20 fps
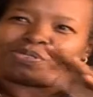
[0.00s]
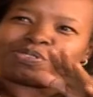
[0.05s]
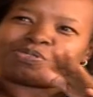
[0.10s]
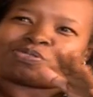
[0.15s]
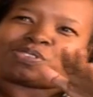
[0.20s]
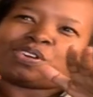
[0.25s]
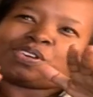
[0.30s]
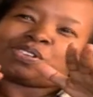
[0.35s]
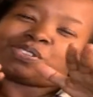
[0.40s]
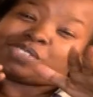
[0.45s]

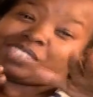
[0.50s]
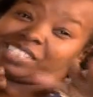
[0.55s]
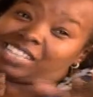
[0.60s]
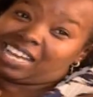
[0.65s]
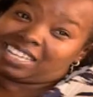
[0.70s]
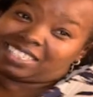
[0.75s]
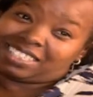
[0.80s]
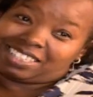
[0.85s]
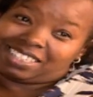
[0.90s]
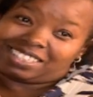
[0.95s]
we've gone to
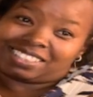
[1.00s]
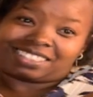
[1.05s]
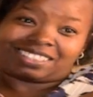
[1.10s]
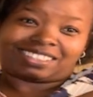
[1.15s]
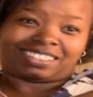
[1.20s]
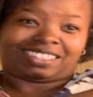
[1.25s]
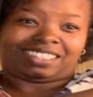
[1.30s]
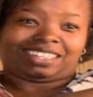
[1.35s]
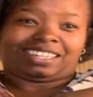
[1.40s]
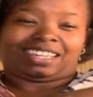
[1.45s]
churches.
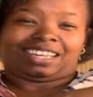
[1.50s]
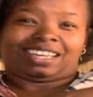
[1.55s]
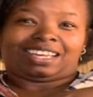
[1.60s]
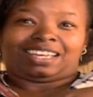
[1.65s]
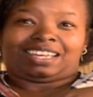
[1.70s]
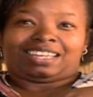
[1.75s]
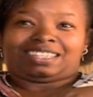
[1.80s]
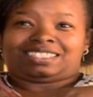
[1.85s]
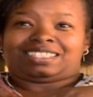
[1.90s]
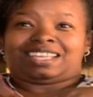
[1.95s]

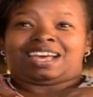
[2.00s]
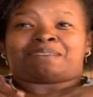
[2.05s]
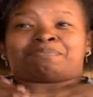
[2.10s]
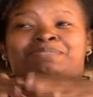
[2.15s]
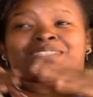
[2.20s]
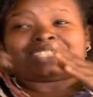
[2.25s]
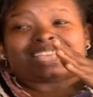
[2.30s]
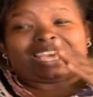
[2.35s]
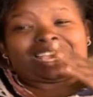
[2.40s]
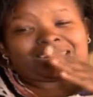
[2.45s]
Some
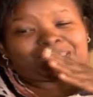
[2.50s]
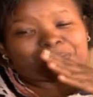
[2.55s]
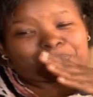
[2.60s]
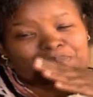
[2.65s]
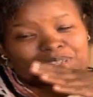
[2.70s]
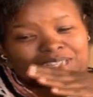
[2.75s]
start,